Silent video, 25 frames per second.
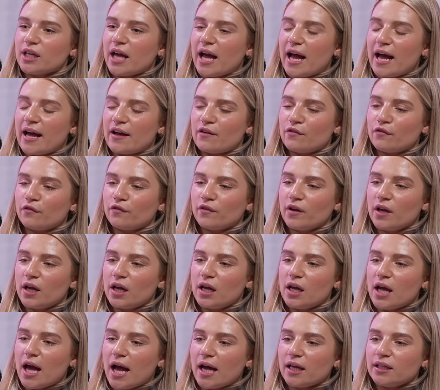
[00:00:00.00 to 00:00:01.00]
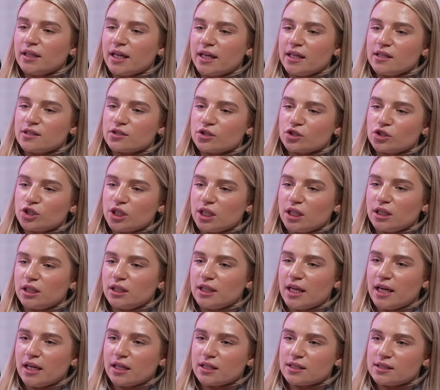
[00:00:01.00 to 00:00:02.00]
have a nicer day
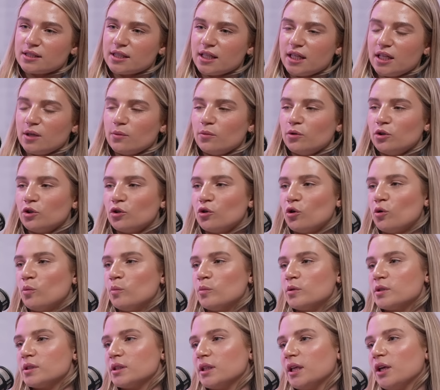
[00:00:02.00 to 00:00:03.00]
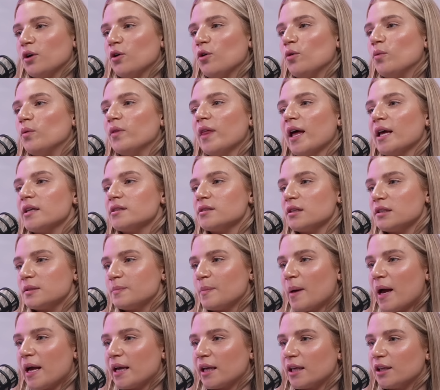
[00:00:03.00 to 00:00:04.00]
the next day when you're almost like, oh, that's us
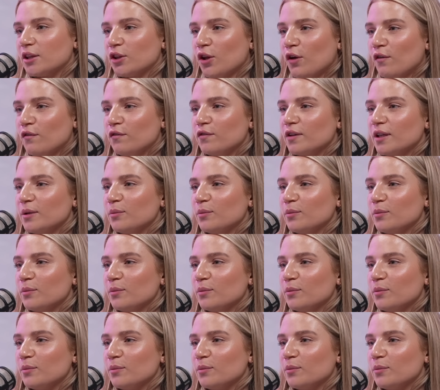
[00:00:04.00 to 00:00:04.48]
back in love.